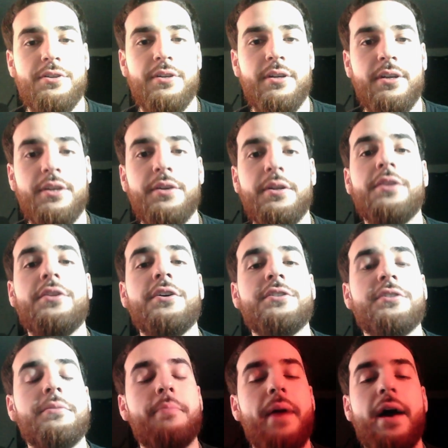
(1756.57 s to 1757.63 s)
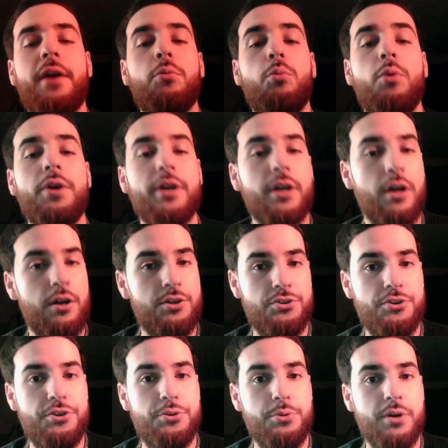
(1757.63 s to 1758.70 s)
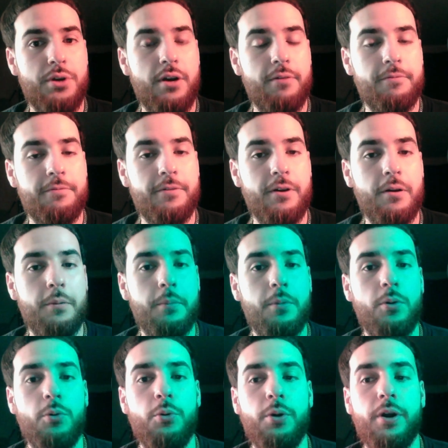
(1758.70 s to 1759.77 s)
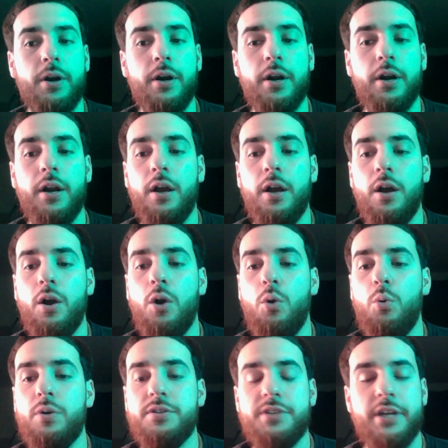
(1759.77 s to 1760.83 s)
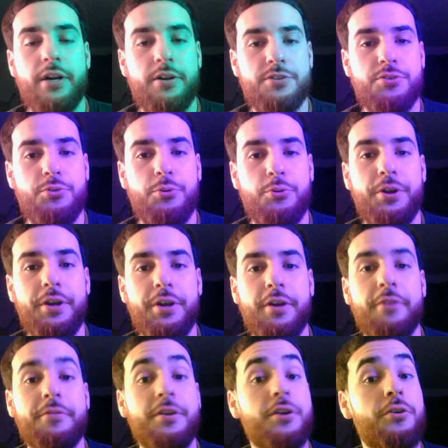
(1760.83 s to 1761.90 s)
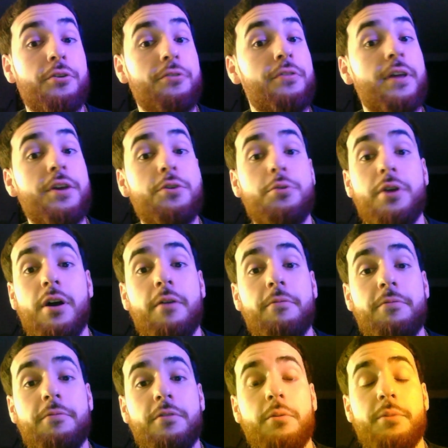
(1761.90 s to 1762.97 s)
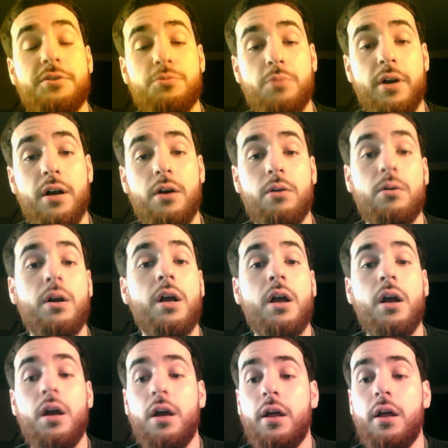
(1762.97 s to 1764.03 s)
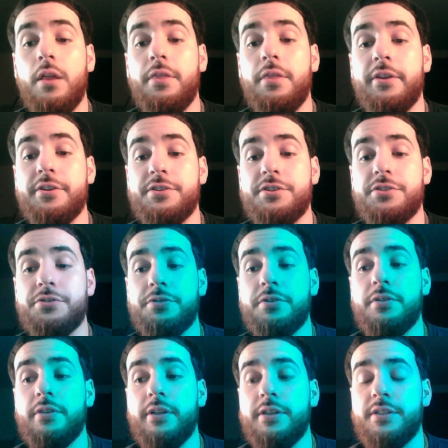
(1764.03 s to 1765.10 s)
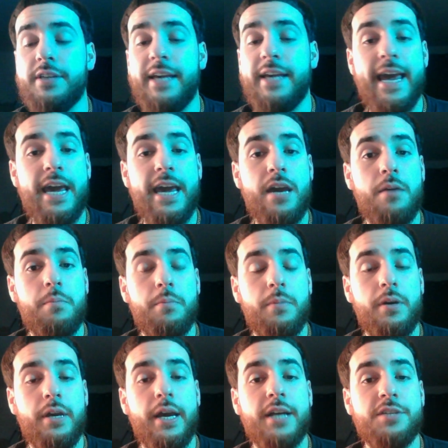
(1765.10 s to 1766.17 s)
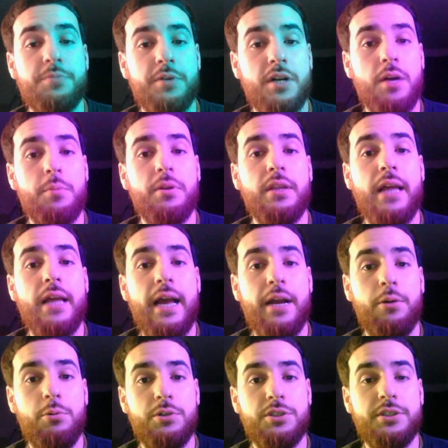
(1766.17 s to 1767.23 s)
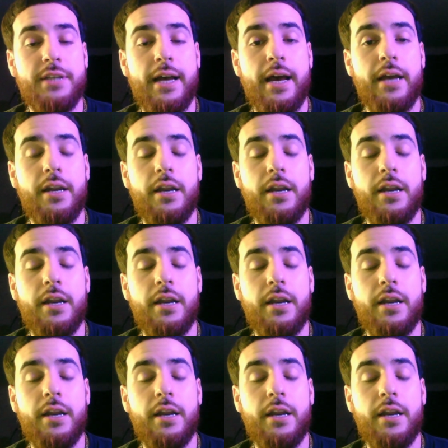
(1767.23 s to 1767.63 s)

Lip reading: It doesn't matter what country you come from or what territory of the earth that you come from as well. This game has become a language that